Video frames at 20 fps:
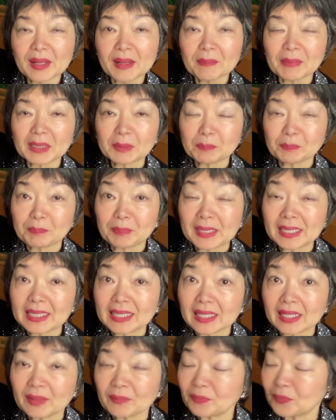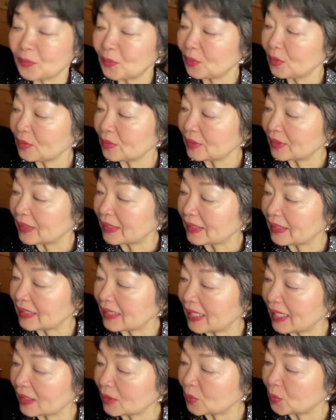But be careful
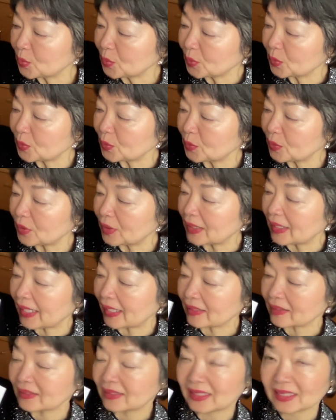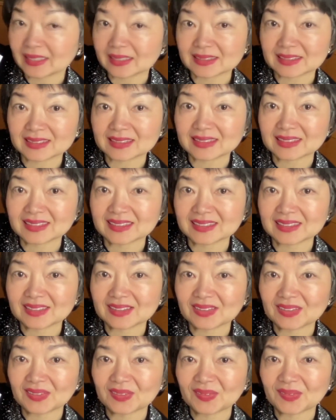not to like this.
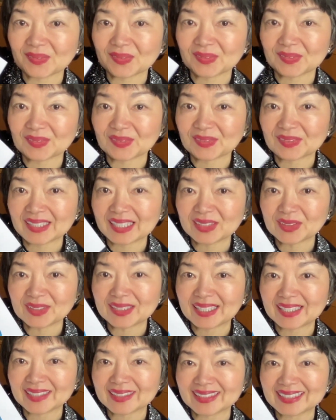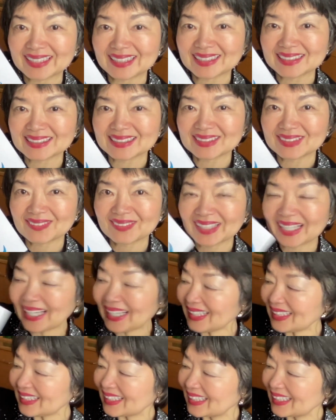Not like this, okay?